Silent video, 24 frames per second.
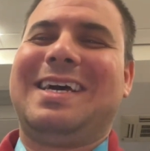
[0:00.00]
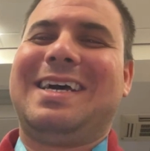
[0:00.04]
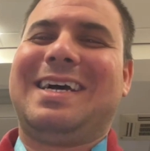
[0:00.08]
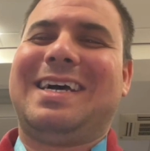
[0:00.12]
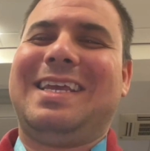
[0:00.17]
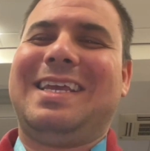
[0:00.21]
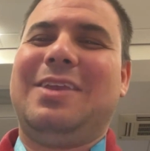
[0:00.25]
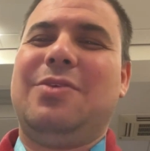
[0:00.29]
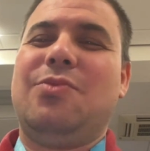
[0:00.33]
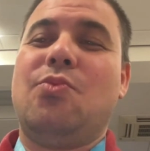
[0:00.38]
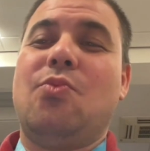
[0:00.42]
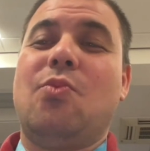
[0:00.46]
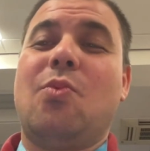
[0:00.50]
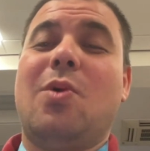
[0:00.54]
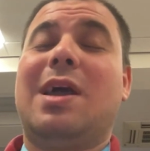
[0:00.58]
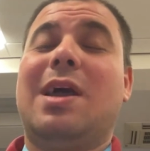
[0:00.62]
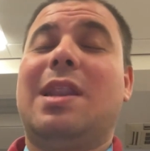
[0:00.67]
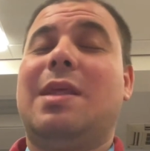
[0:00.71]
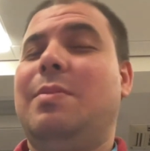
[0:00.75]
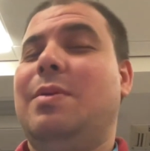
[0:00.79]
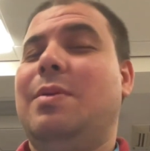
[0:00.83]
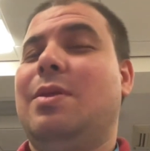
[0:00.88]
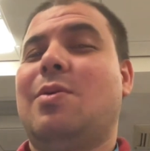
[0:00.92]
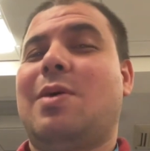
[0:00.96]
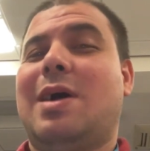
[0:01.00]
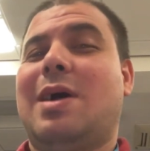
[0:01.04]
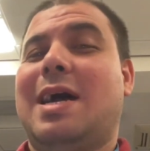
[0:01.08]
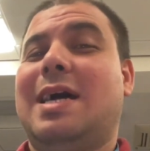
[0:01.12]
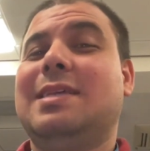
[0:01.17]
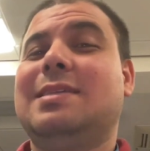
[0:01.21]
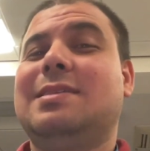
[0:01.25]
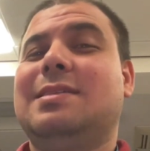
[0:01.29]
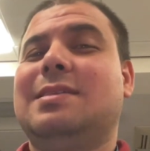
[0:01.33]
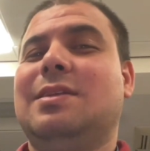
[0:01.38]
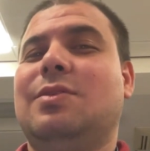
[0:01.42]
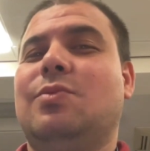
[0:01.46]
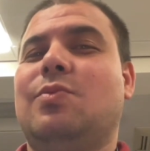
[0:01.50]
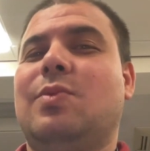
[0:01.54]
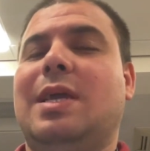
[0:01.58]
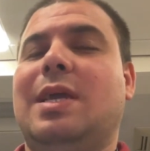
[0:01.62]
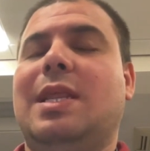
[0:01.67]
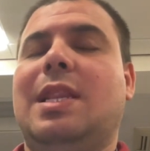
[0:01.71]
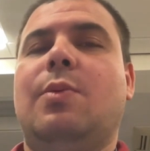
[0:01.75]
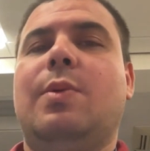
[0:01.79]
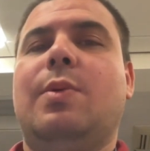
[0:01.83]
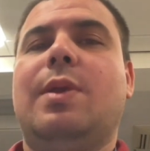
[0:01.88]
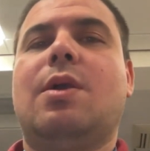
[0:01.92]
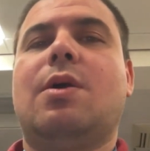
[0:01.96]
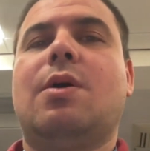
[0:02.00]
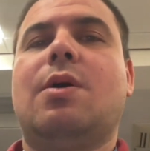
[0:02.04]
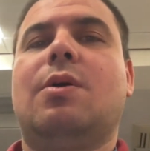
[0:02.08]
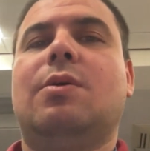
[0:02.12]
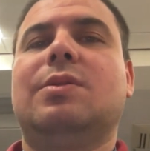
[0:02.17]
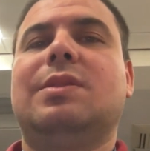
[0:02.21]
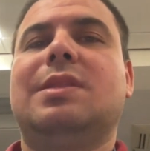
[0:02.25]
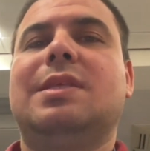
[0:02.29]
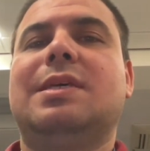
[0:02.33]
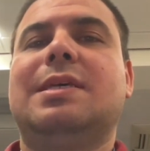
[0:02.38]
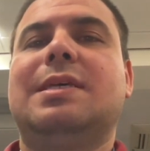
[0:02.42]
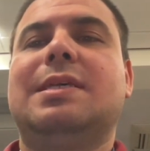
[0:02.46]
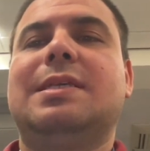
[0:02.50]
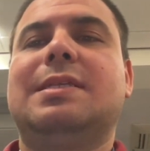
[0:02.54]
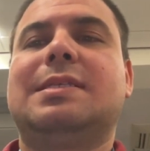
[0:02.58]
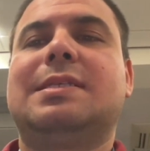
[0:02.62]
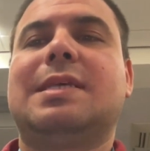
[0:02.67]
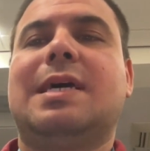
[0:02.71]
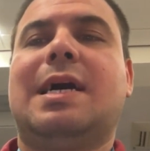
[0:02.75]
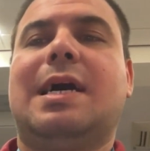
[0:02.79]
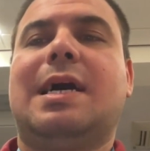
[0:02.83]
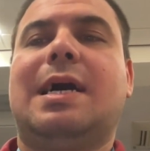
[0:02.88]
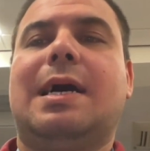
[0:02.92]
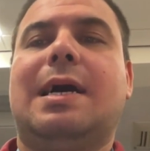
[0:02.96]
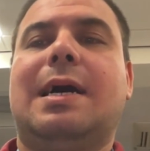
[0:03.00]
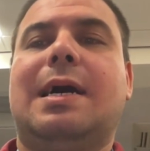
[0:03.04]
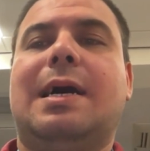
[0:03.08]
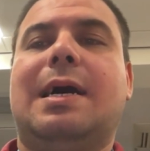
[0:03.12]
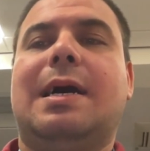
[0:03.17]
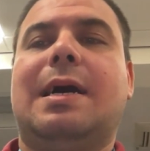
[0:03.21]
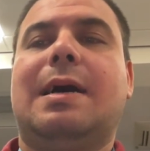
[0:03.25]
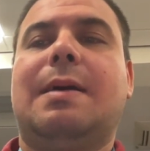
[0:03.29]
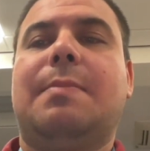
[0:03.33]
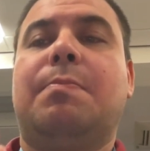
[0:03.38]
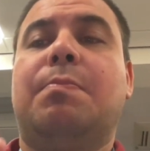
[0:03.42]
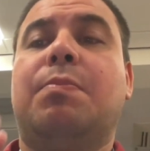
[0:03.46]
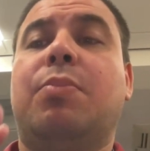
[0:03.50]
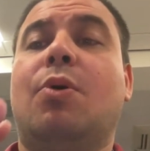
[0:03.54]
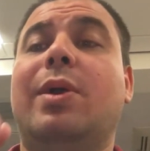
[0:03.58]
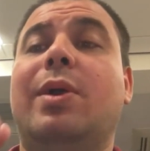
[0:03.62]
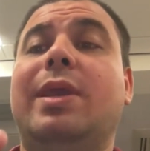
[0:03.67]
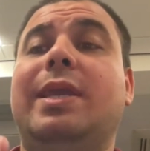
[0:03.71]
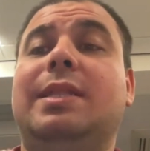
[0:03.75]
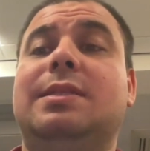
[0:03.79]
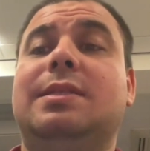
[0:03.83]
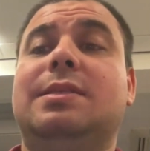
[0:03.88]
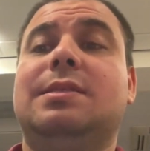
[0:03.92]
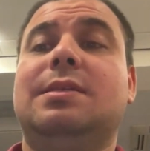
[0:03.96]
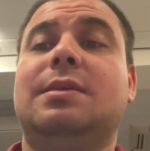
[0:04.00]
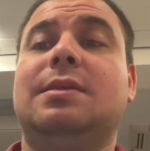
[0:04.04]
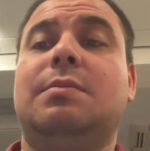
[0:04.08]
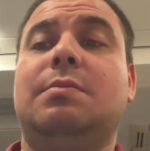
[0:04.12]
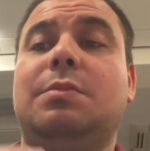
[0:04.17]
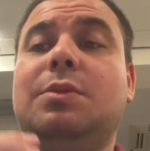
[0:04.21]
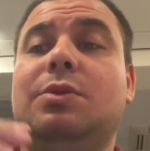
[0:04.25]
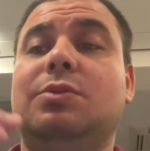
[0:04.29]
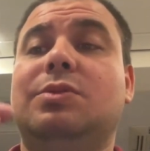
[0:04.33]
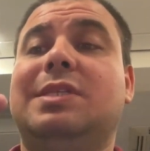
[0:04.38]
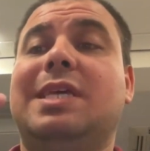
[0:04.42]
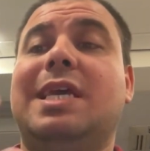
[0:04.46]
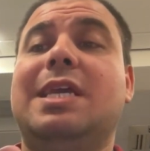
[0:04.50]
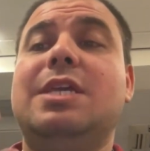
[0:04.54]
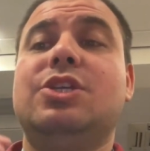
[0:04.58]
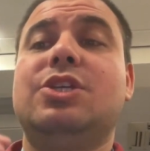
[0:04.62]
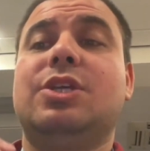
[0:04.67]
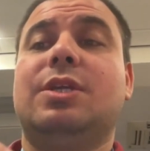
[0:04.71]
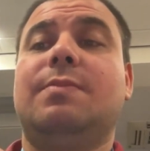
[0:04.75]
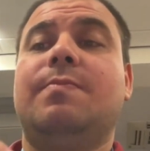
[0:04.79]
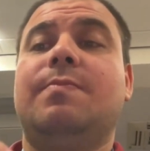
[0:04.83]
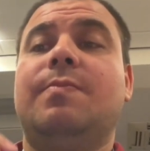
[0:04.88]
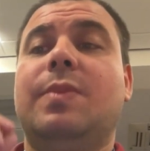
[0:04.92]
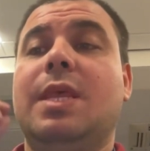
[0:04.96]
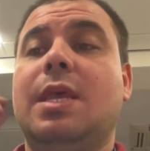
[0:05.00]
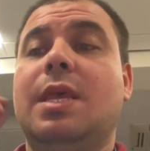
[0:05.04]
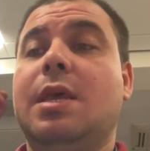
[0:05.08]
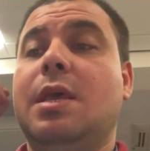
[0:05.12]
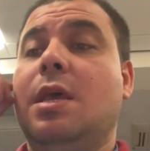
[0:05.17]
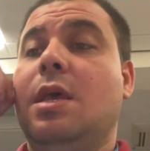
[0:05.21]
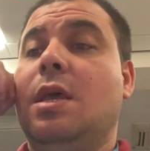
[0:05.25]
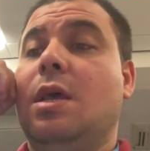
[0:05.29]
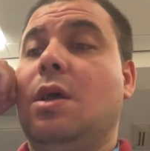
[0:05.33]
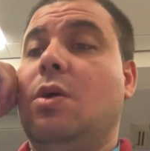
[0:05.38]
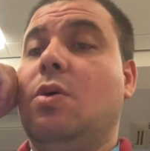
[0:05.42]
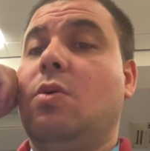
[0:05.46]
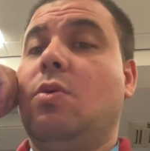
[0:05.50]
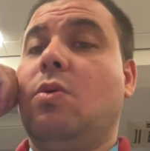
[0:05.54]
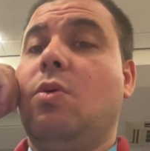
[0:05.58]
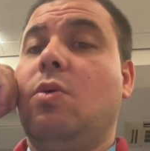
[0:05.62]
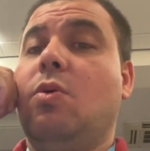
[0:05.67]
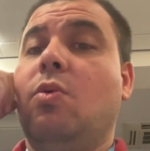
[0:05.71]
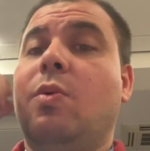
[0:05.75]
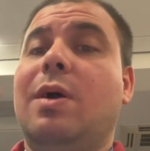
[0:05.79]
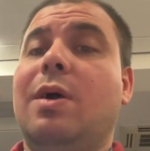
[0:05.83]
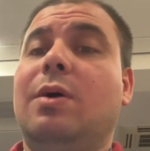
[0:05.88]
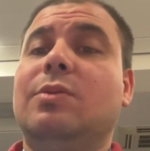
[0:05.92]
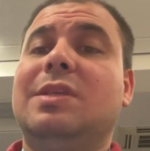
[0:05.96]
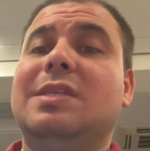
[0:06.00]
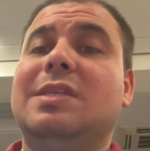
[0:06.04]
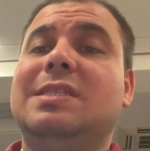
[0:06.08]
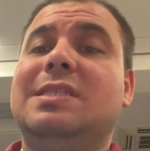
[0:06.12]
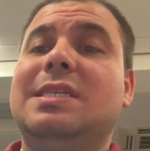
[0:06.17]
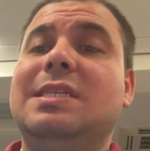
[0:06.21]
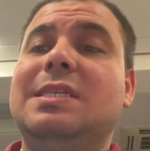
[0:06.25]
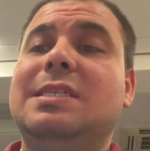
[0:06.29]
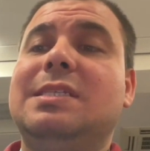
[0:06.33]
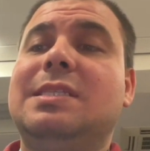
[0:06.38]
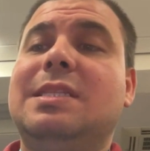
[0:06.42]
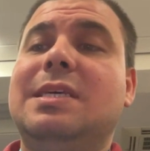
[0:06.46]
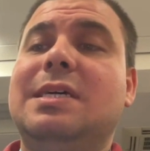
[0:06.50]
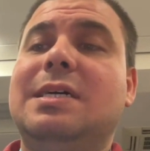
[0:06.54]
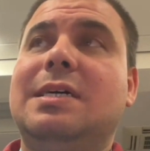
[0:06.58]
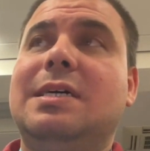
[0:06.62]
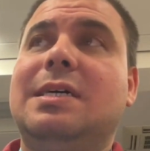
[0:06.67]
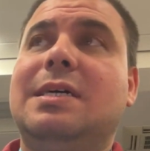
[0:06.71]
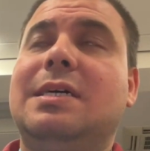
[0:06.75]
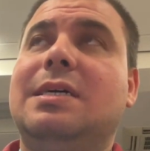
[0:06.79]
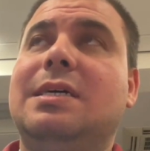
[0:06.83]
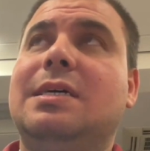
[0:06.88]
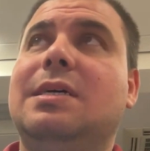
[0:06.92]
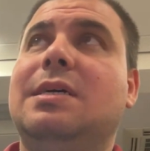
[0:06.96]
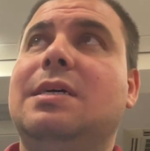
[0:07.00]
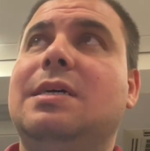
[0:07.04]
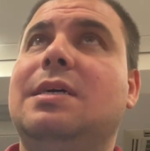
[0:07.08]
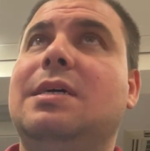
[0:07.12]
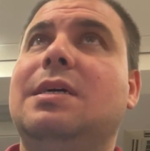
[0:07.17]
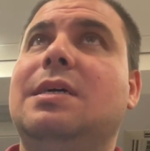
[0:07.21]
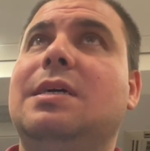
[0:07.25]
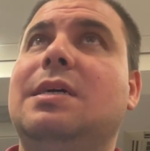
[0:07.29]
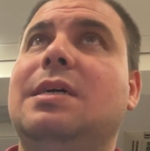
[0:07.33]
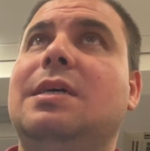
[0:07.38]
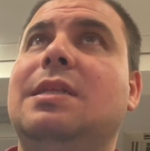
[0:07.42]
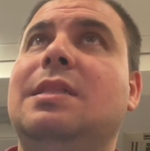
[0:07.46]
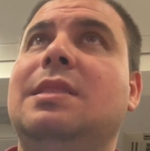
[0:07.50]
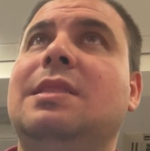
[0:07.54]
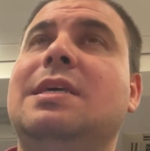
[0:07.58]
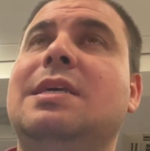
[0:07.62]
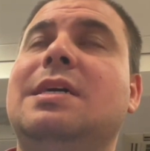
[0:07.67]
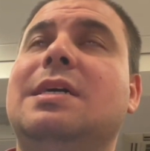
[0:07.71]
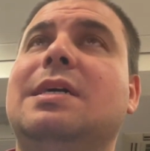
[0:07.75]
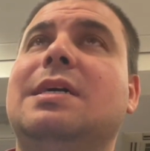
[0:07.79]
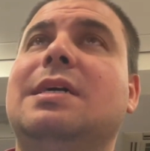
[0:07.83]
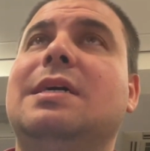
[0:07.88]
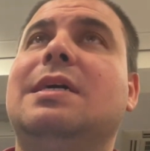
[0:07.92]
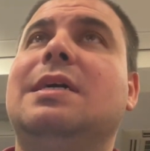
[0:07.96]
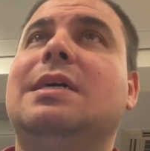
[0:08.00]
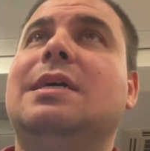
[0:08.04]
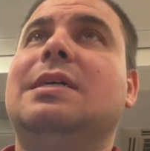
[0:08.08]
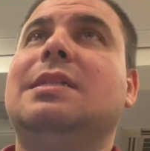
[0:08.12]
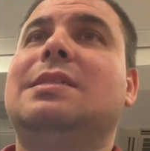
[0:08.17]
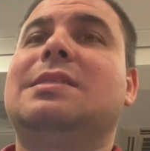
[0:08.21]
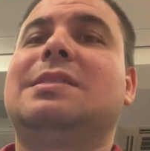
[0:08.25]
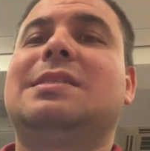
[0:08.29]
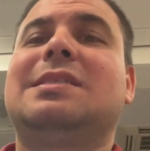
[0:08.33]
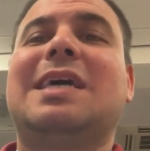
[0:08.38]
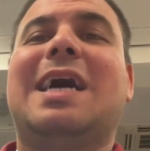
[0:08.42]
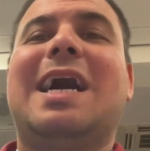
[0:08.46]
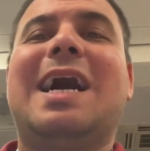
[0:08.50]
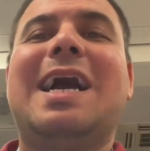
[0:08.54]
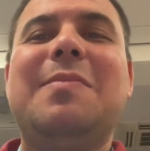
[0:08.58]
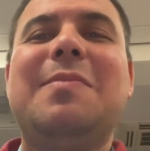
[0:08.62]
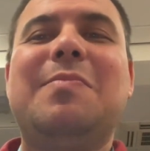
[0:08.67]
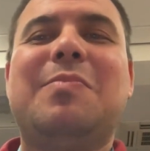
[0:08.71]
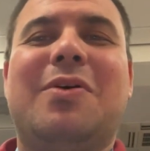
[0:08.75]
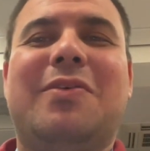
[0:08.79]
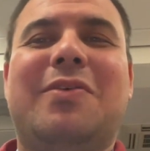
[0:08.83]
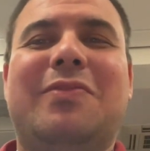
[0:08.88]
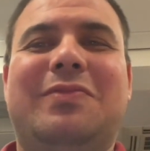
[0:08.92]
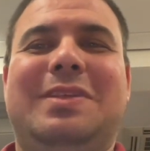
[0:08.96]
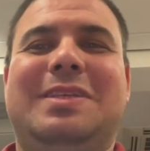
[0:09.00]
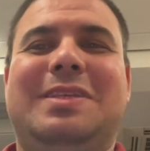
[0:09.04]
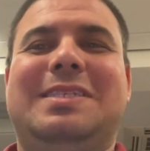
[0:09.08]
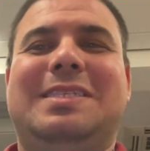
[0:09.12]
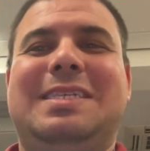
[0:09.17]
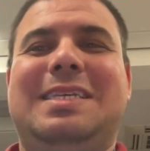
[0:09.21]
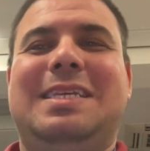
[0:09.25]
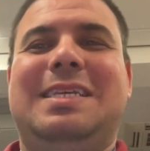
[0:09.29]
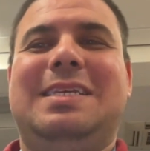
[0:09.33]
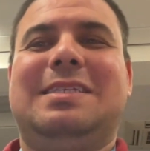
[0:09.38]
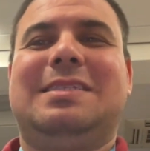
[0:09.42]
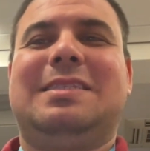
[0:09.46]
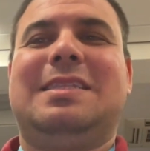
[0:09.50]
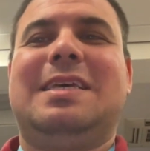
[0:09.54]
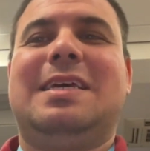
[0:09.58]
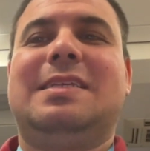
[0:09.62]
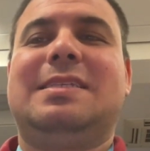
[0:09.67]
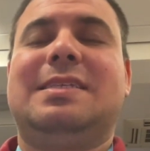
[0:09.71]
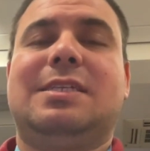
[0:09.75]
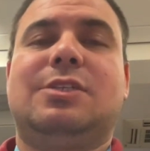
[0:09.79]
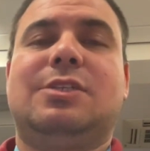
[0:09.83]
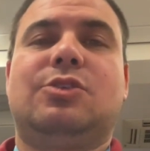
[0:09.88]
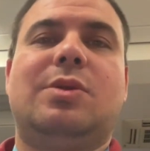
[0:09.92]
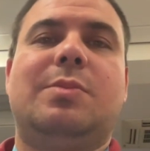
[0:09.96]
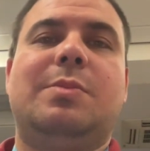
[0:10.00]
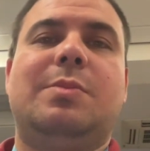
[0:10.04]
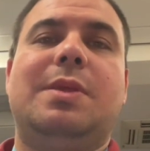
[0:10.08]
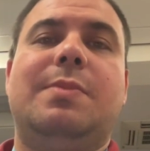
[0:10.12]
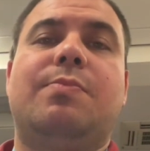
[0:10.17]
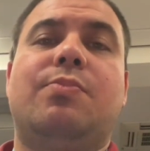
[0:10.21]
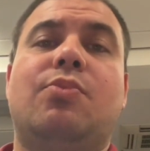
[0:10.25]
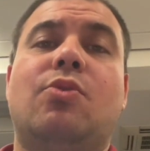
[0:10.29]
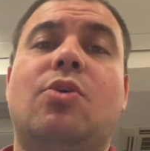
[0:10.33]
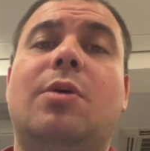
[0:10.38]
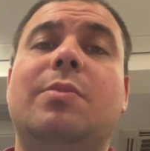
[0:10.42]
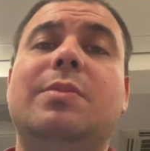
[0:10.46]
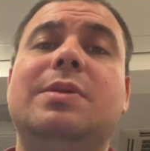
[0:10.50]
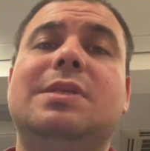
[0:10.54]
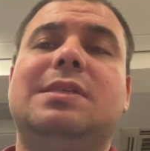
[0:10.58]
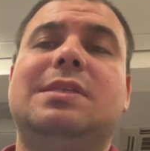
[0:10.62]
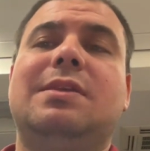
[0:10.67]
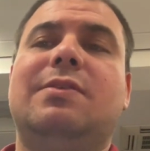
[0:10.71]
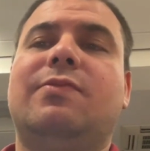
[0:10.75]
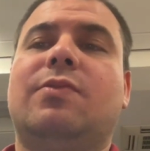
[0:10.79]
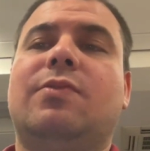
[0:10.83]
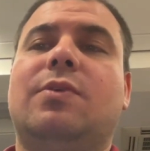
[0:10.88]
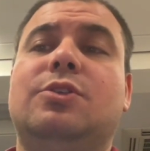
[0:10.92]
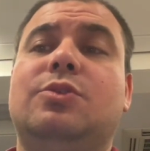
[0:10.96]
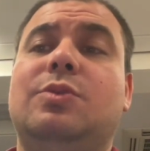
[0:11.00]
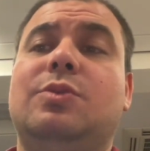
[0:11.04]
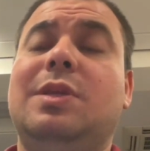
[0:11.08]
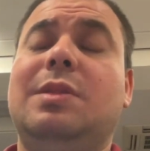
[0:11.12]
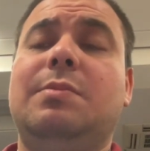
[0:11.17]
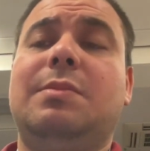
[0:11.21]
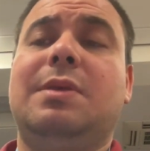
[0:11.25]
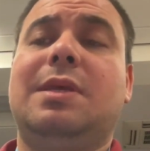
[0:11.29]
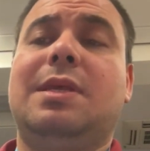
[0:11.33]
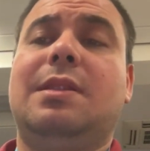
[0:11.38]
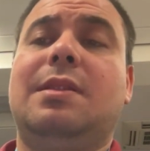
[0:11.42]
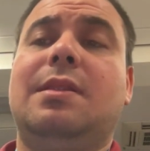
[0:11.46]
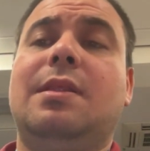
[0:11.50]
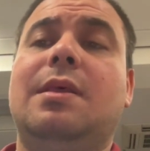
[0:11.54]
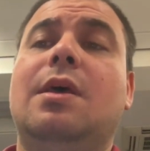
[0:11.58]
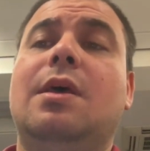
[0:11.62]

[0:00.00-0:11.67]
in one amino acid, right? And we call this a point mutation. Well, this is the type of disease that is extremely promising for treatment